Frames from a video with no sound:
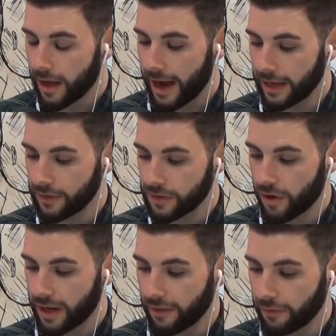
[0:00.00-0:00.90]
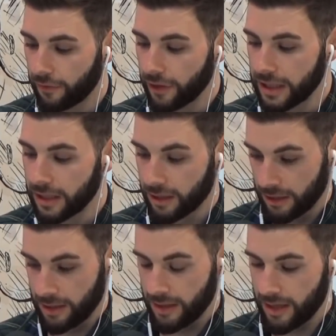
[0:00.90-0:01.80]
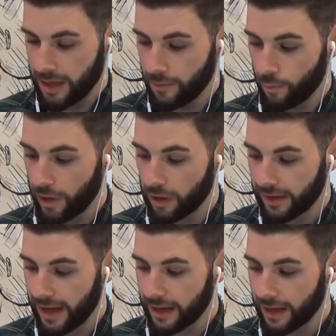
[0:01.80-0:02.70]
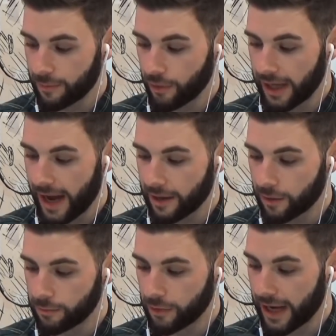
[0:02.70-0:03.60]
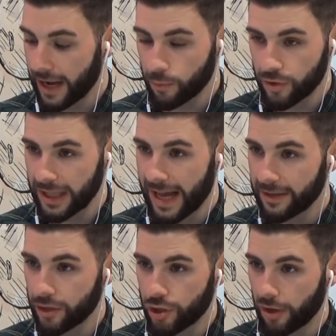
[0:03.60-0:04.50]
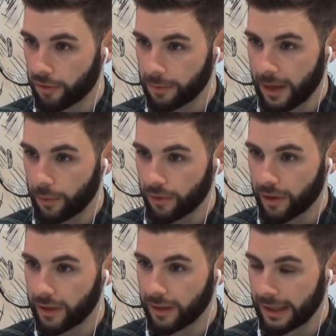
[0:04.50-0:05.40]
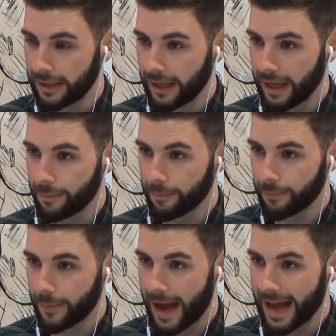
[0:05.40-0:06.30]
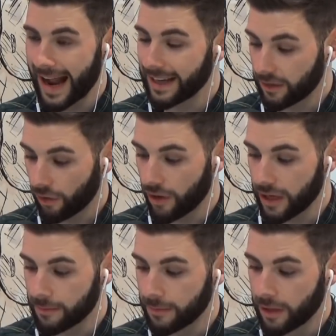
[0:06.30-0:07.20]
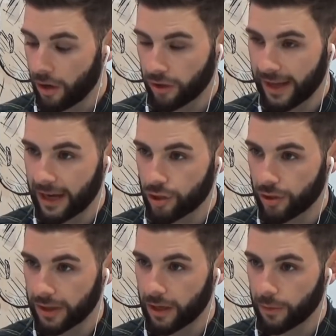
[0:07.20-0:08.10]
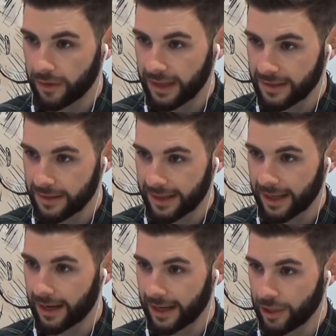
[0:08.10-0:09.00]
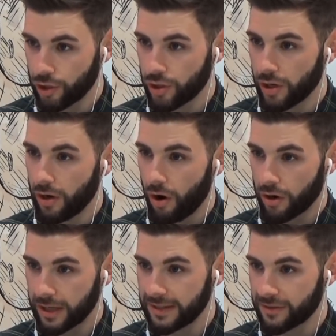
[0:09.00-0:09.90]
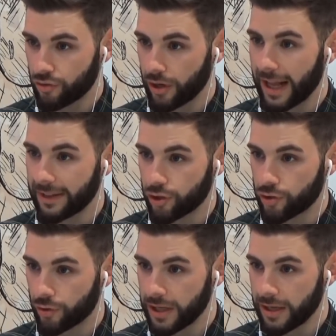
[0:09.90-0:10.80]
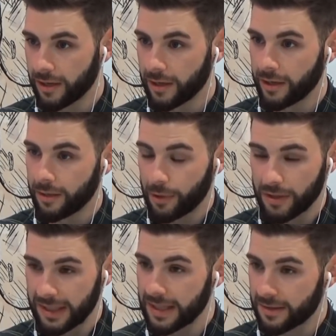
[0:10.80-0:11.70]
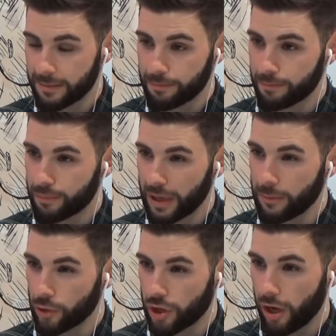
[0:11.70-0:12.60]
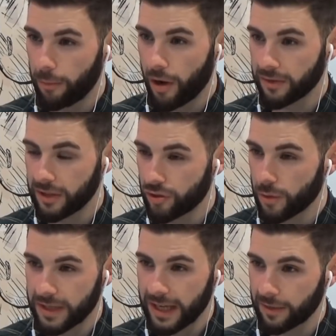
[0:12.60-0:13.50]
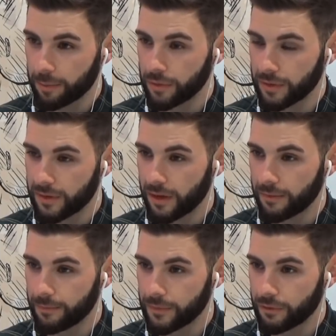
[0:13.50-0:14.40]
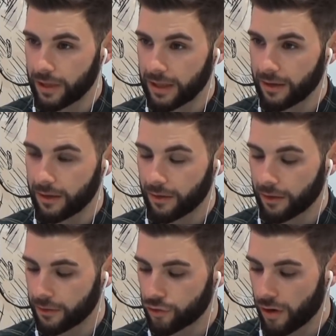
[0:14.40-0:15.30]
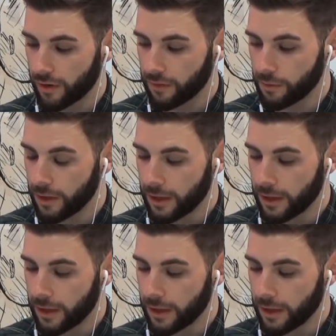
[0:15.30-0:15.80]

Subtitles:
And if you saw that fight with Ortega and Moicano was just landing shots from the outside. And any time Ortega tried to close the distance, get a clinch, or at least try land a strike, because he is pretty much all boxing. He throws kicks, but it's not really a kind of strong suit.